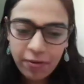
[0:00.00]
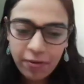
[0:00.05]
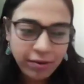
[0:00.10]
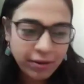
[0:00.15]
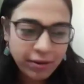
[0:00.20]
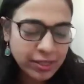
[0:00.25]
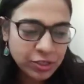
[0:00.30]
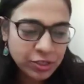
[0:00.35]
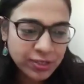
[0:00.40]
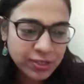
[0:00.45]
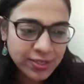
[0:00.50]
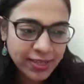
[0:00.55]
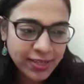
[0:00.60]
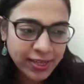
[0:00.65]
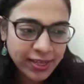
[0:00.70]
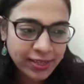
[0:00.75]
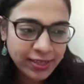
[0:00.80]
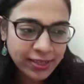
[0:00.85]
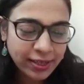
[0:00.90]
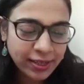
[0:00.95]
Very
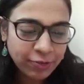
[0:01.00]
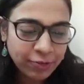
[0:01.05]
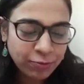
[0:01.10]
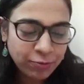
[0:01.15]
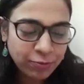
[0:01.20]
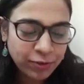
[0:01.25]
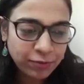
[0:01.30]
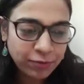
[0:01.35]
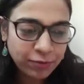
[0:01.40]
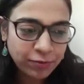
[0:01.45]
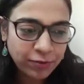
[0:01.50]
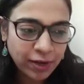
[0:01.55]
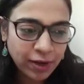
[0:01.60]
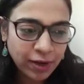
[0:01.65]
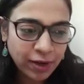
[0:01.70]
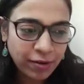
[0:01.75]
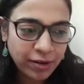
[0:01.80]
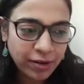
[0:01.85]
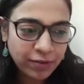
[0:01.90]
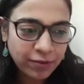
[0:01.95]
interesting. I think we
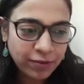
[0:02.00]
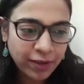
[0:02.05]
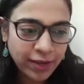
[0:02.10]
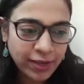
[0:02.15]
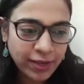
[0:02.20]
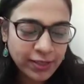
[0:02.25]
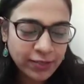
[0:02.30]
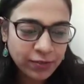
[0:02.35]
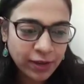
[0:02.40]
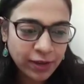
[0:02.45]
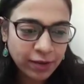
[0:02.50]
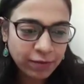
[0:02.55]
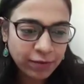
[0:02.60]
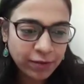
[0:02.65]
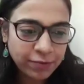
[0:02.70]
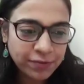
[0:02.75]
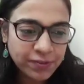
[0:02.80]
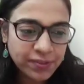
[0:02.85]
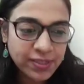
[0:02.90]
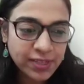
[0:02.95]
are in a phase where
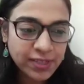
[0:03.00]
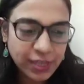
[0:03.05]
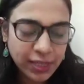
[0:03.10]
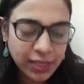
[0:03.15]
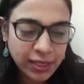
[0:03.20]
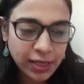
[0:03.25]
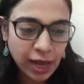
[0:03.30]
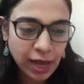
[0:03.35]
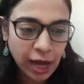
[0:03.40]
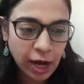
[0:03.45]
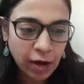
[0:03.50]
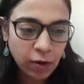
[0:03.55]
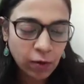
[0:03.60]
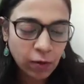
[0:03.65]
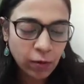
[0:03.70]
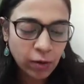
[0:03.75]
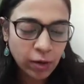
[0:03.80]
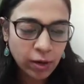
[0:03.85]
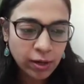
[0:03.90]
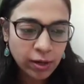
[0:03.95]
we've seen
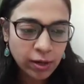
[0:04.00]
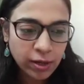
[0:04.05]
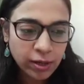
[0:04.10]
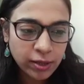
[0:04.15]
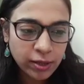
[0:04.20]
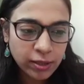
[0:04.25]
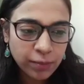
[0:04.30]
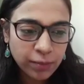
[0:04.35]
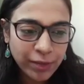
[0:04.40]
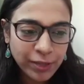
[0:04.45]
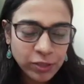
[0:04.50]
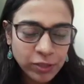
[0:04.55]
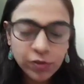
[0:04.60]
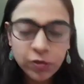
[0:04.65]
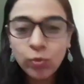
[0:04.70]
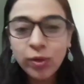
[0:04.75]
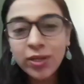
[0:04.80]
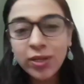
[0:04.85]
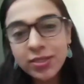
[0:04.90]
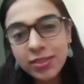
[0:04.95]
how the best
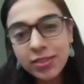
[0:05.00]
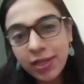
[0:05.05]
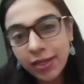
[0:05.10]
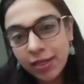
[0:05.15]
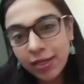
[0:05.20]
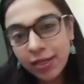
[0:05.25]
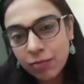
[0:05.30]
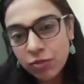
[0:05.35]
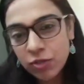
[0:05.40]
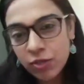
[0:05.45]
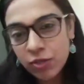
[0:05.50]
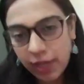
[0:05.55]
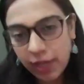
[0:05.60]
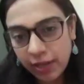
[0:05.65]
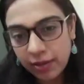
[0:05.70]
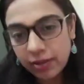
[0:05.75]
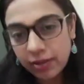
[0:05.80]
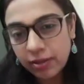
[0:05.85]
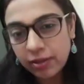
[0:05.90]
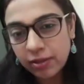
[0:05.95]
of the worlds can come
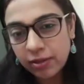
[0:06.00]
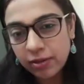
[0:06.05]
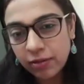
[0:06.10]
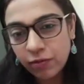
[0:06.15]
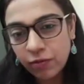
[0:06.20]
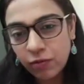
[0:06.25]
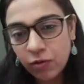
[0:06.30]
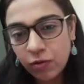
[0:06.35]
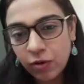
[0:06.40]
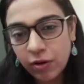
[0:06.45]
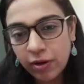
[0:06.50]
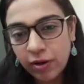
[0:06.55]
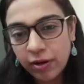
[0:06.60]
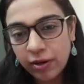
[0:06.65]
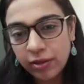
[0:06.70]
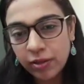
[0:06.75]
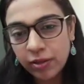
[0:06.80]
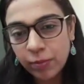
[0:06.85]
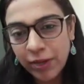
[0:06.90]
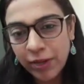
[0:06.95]
together
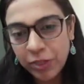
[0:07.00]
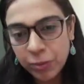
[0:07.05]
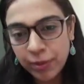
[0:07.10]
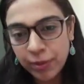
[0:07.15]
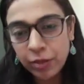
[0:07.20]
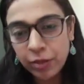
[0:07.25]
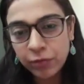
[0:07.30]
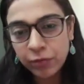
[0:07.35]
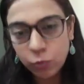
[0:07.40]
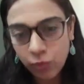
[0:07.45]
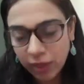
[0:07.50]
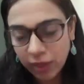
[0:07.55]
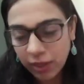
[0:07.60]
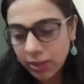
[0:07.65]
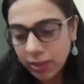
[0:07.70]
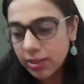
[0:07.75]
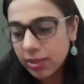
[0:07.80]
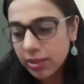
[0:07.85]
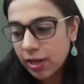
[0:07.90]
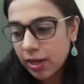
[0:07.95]
for the betterment of the
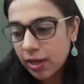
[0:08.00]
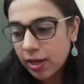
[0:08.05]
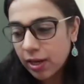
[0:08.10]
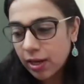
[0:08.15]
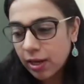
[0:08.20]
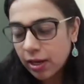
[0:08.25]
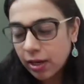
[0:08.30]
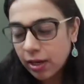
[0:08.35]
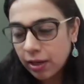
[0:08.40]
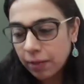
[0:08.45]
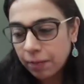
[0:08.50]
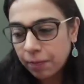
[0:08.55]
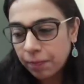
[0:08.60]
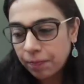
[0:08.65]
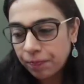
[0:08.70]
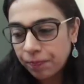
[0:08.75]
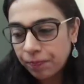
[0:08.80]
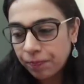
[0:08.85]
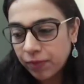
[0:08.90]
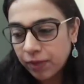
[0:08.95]
world.
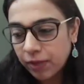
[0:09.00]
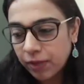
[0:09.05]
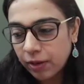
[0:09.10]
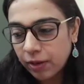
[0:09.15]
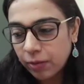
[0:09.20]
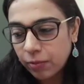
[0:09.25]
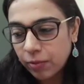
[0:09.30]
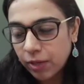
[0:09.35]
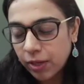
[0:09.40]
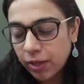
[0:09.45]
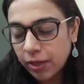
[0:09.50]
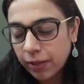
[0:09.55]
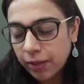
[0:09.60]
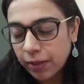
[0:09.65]
Um, you know,